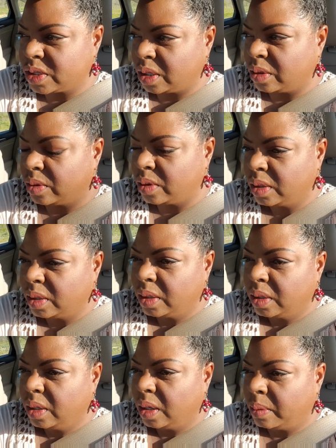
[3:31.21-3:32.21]
so
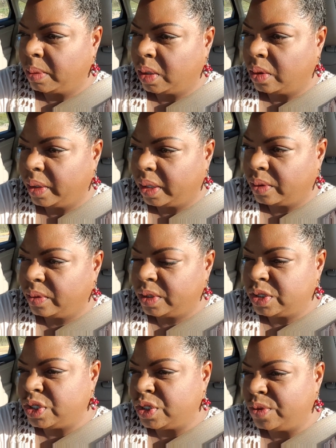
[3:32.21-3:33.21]
I'm gonna go ahead
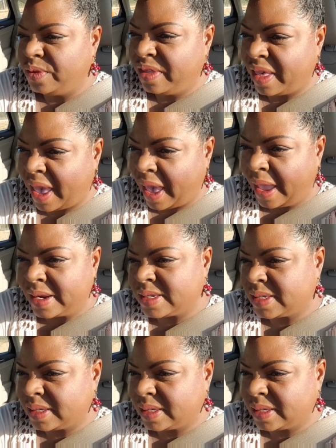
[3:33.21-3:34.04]
and do that.